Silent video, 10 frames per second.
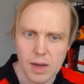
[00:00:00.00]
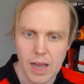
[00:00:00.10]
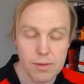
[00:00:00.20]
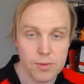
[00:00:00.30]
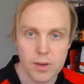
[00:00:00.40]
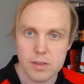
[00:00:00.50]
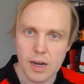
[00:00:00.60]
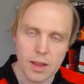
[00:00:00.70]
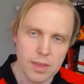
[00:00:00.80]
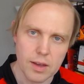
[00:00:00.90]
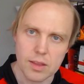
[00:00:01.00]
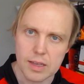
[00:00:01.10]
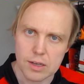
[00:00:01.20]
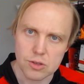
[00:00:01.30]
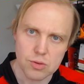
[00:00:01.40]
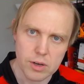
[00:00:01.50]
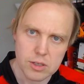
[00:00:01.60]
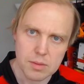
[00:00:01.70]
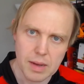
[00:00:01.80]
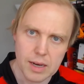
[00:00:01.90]
haven't found anything in the
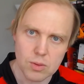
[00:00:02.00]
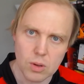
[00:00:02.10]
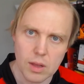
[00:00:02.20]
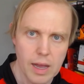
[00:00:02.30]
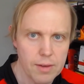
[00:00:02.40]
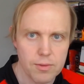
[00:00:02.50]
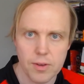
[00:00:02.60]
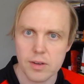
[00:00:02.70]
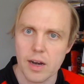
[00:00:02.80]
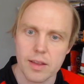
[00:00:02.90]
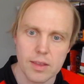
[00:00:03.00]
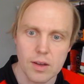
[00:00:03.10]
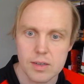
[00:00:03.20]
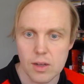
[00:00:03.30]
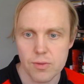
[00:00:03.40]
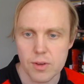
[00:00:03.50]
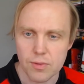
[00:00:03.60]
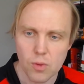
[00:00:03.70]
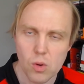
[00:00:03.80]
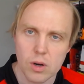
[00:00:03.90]
instruction manual, I haven't found anything on Delphi
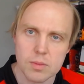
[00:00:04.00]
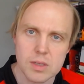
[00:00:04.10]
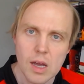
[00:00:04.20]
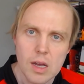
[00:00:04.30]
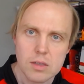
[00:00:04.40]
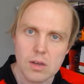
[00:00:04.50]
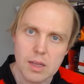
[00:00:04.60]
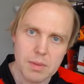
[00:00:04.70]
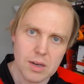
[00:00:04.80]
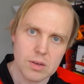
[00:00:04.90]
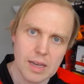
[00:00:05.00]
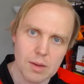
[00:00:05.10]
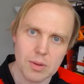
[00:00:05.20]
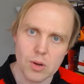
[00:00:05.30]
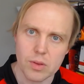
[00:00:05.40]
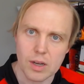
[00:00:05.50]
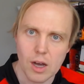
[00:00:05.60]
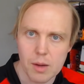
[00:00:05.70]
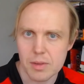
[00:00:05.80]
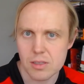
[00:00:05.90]
forums, so let me know down below in the
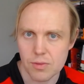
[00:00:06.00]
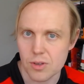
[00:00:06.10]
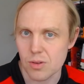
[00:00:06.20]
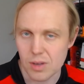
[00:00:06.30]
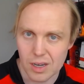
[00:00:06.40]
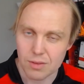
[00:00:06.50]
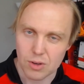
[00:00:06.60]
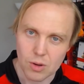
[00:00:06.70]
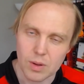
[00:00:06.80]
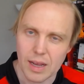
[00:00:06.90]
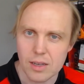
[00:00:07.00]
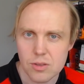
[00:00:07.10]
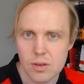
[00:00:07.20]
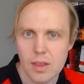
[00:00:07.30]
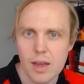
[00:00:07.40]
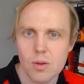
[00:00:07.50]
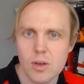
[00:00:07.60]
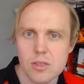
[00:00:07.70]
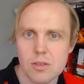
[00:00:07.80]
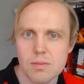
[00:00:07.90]
comments if you kind of know an answer to that
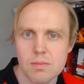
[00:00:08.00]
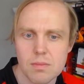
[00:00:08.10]
question.